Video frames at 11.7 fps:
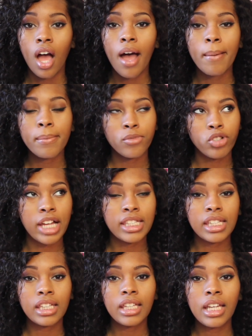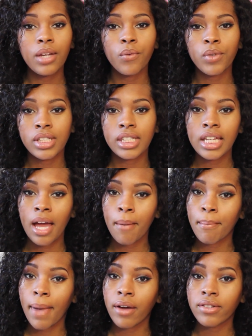drastically was the
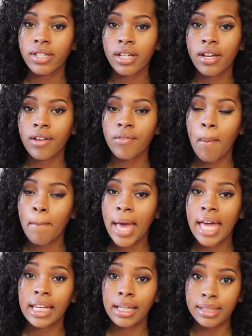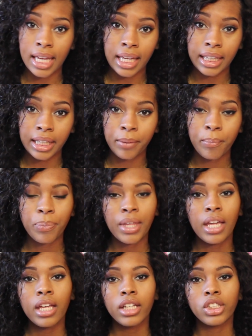amount of matting and tangling.
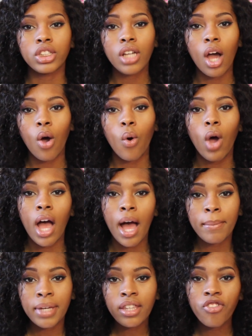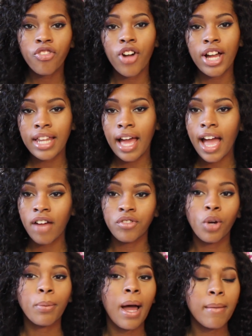So in the front, I have
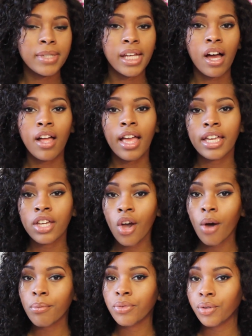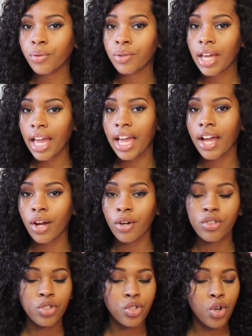no problems at all. I can comb through the
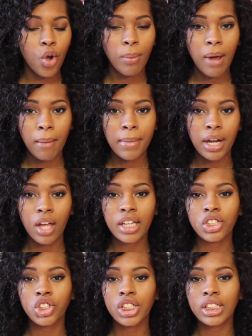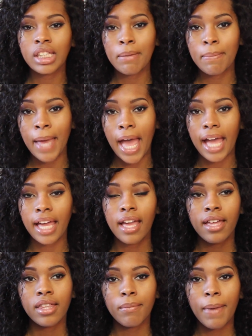hair, no problem at all. It's just the back.
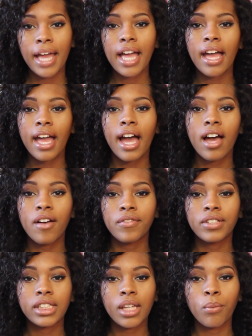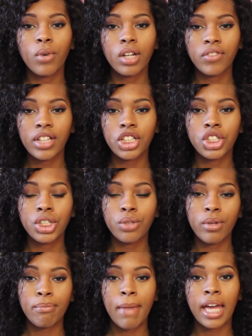The back, I have somewhat of an issue
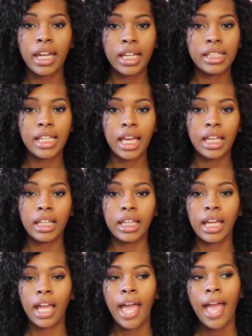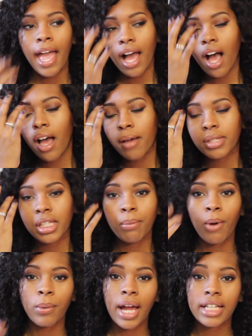with matting and tangling, to the
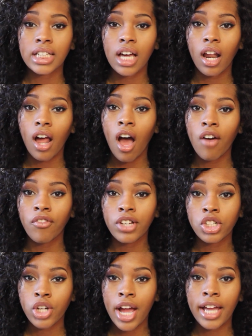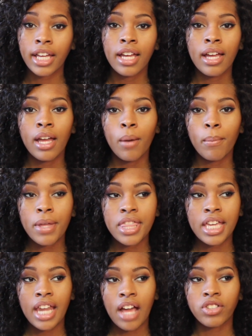point where I had to cut off a track. But
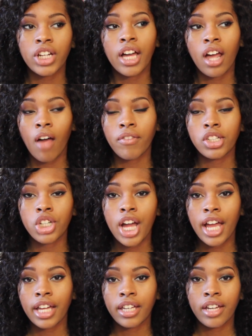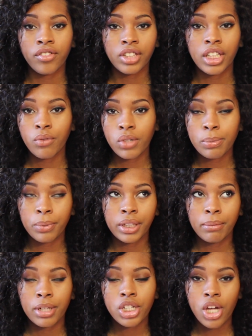then after I cut off the track, everything was
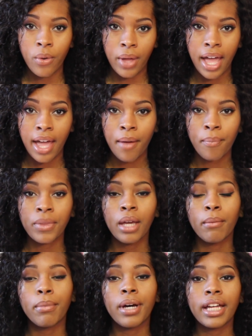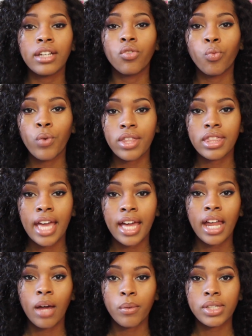pretty much okay. But with
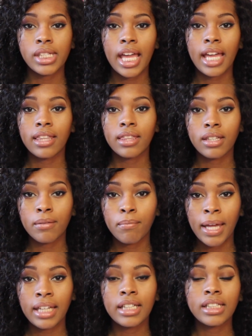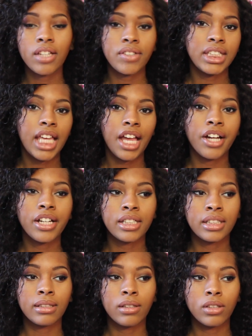that, I will say the maintenance of this hair
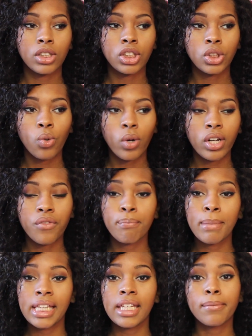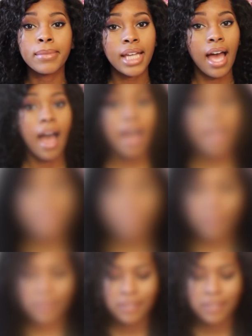is sort of medium to high.